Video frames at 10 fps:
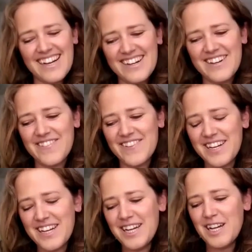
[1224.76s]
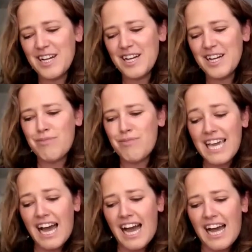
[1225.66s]
Um, but
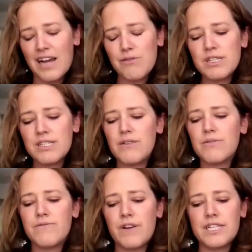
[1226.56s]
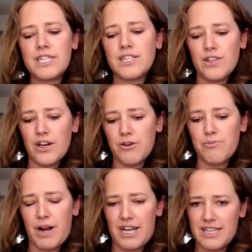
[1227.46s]
yeah, I was, it was very slow
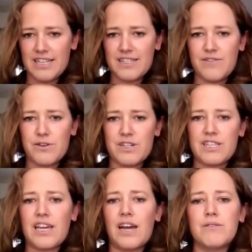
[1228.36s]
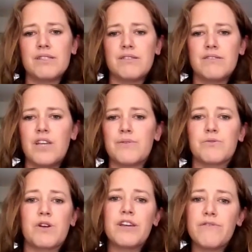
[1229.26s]
process, of course. Like I was, I was
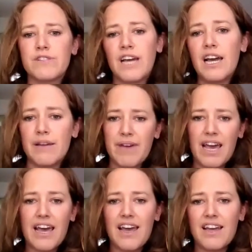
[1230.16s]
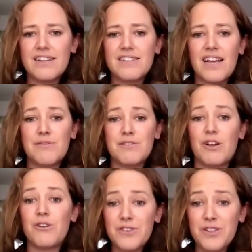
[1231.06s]
working full time, and I was
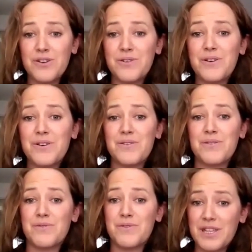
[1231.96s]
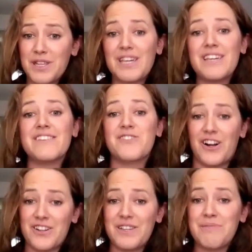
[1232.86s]
also really
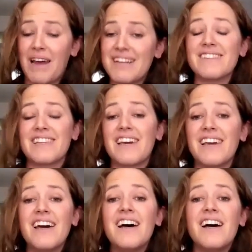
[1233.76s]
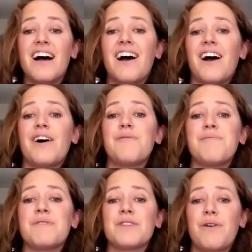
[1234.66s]
struggling mentally. Um, mm-hmm.
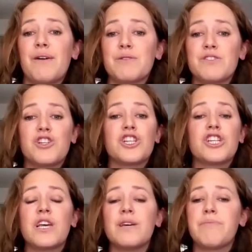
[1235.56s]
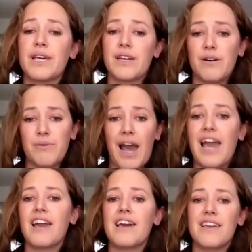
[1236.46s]
So I was chipping
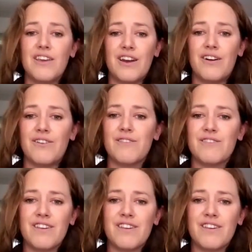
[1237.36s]
away, you know,